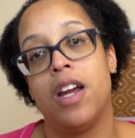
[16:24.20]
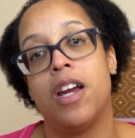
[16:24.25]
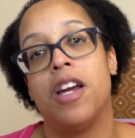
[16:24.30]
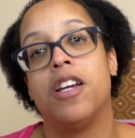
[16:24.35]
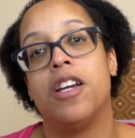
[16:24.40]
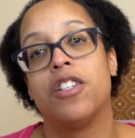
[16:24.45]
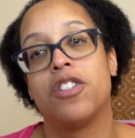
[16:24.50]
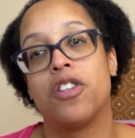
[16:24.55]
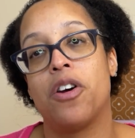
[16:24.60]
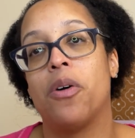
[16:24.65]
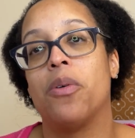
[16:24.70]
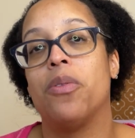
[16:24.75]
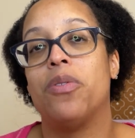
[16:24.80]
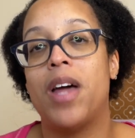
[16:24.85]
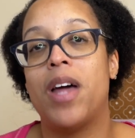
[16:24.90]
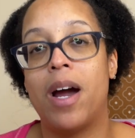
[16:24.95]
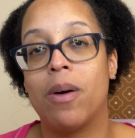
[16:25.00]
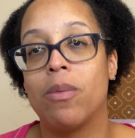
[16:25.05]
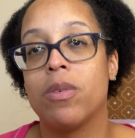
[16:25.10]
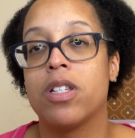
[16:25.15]
So
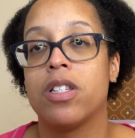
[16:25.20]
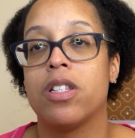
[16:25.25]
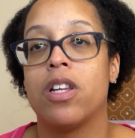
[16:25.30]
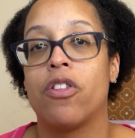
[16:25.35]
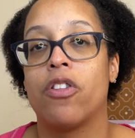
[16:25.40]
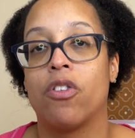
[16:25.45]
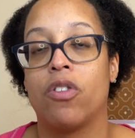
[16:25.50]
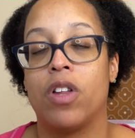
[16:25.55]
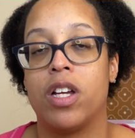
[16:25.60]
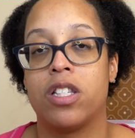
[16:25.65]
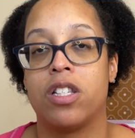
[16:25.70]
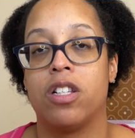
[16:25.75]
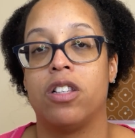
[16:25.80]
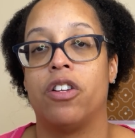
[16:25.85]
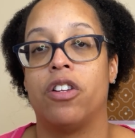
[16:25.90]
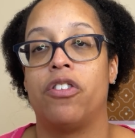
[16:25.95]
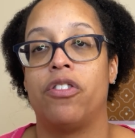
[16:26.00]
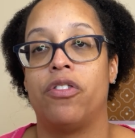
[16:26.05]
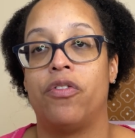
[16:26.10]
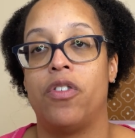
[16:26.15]
that was another lesson
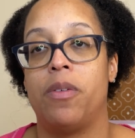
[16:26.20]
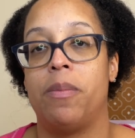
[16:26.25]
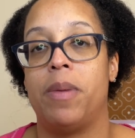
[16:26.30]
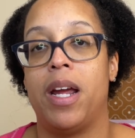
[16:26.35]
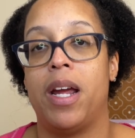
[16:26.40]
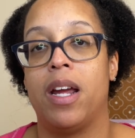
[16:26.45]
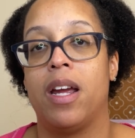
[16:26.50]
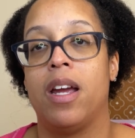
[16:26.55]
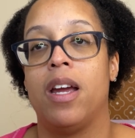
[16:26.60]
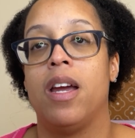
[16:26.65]
learned for me,